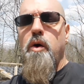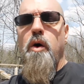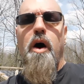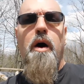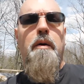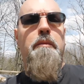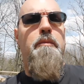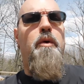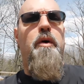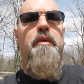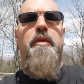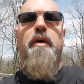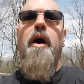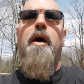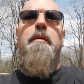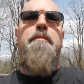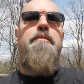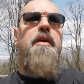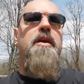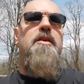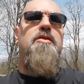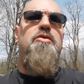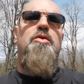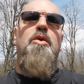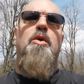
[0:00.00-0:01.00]
well, what up,
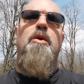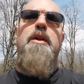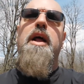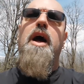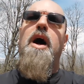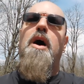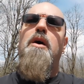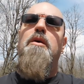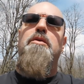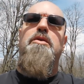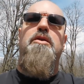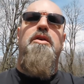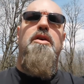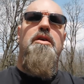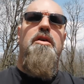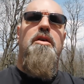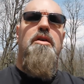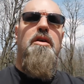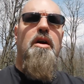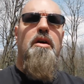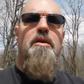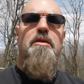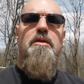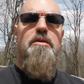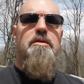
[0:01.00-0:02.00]
they sold out,
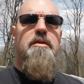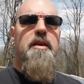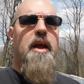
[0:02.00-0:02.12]
they're an Uncle